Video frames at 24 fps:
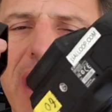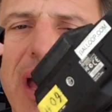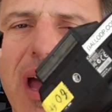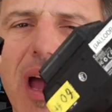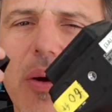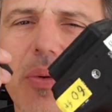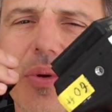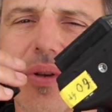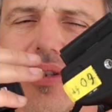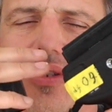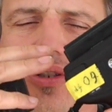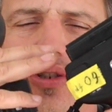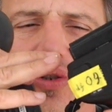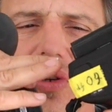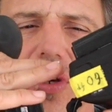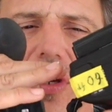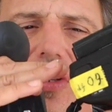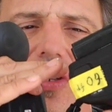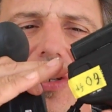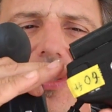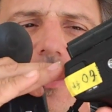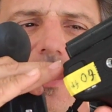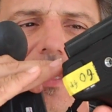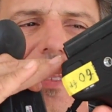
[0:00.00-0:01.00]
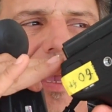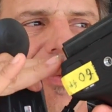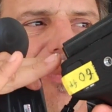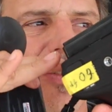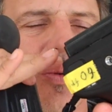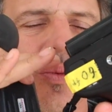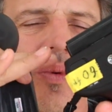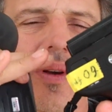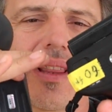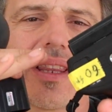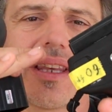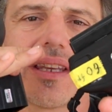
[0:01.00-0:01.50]
you can just never
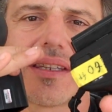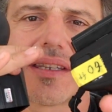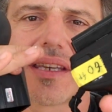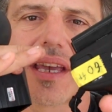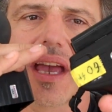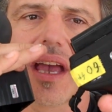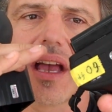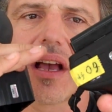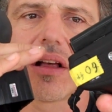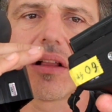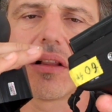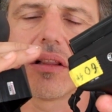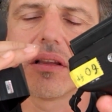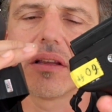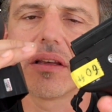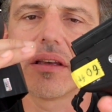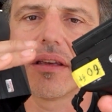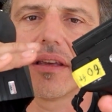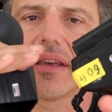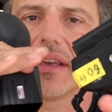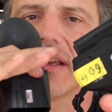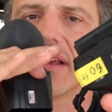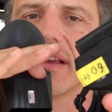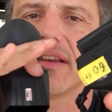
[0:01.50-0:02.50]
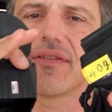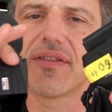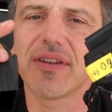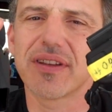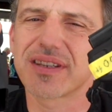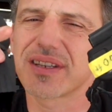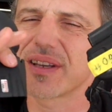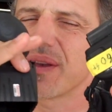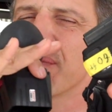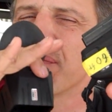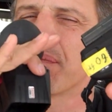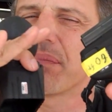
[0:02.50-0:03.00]
really tell if it's
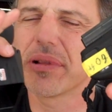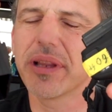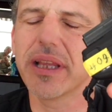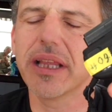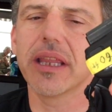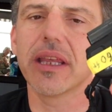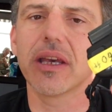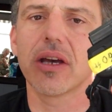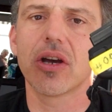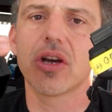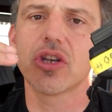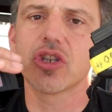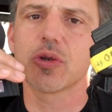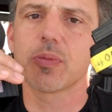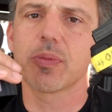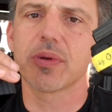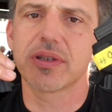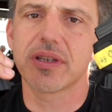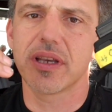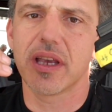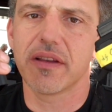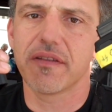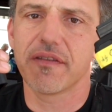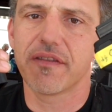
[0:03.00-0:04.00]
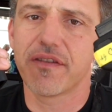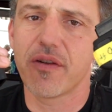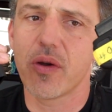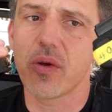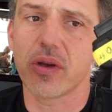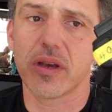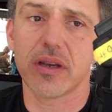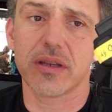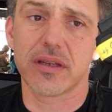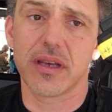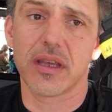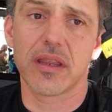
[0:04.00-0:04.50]
completely 100% in focus,
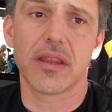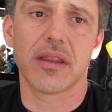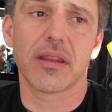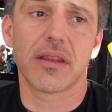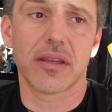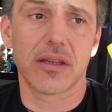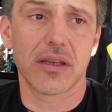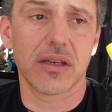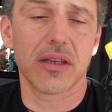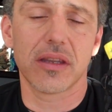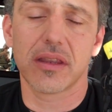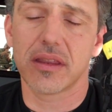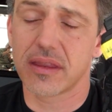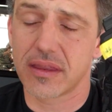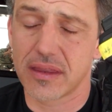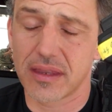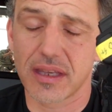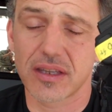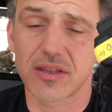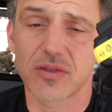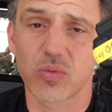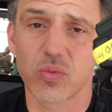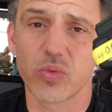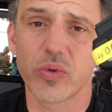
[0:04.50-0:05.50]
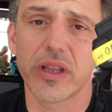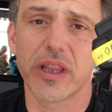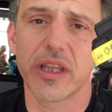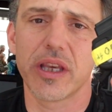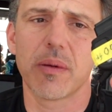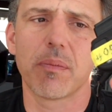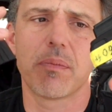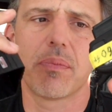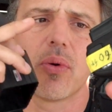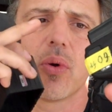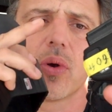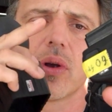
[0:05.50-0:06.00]
and it's really
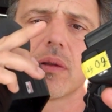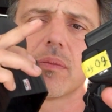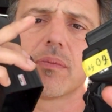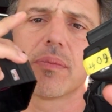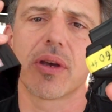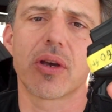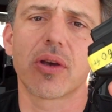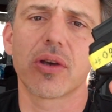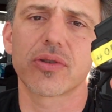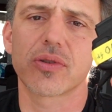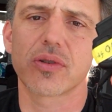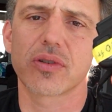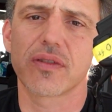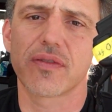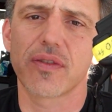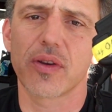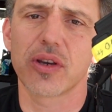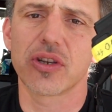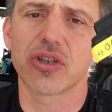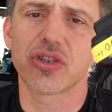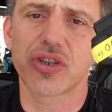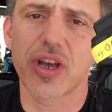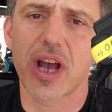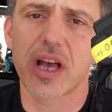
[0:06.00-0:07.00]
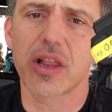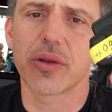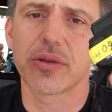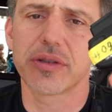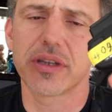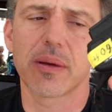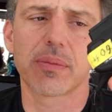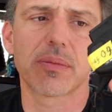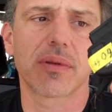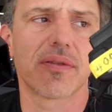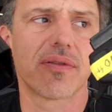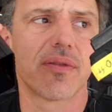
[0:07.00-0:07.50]
important because there's a very shallow depth of
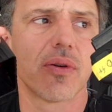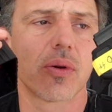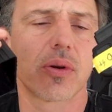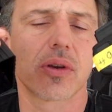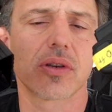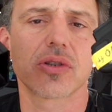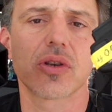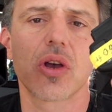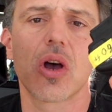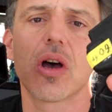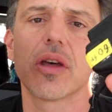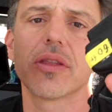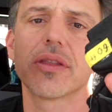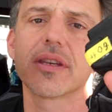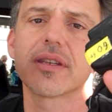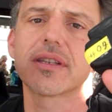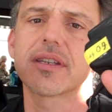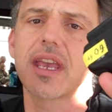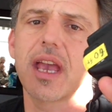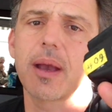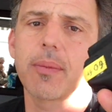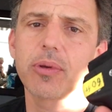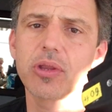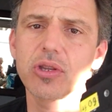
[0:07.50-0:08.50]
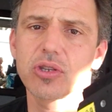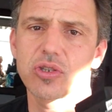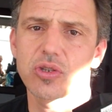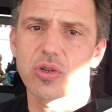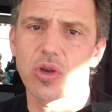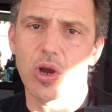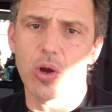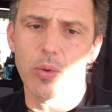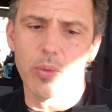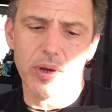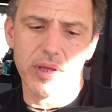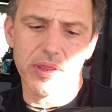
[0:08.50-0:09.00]
focus on this camera to start
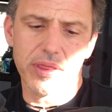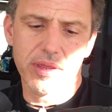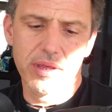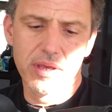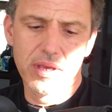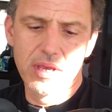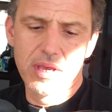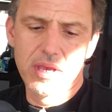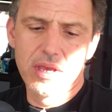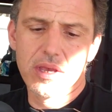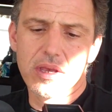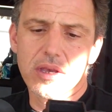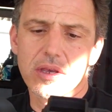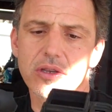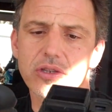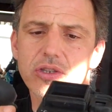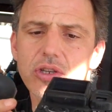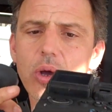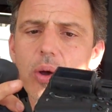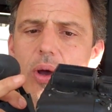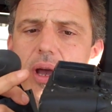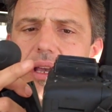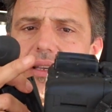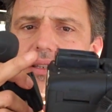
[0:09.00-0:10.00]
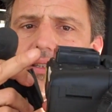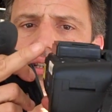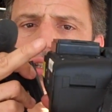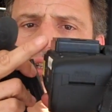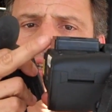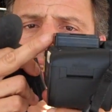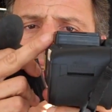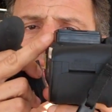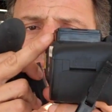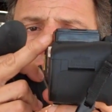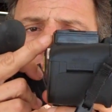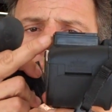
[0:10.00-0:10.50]
with. So I suggest the
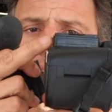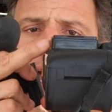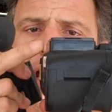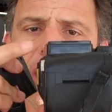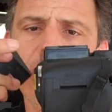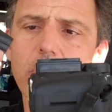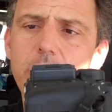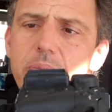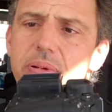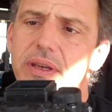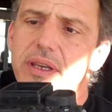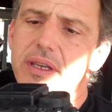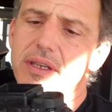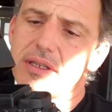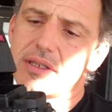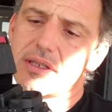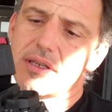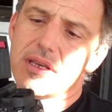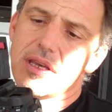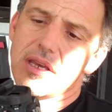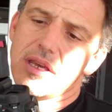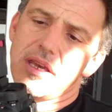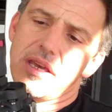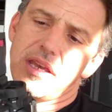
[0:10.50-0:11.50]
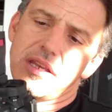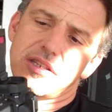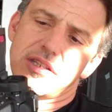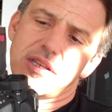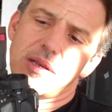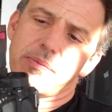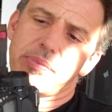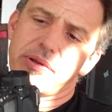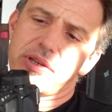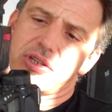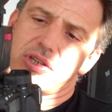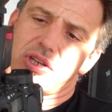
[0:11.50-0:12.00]
higher piece. It simply
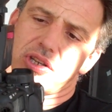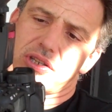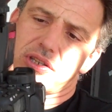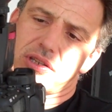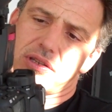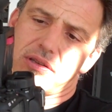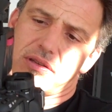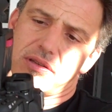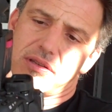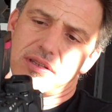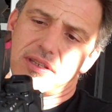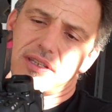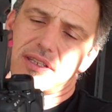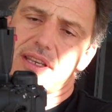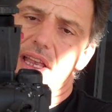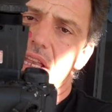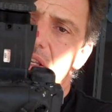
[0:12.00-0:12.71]
just sets on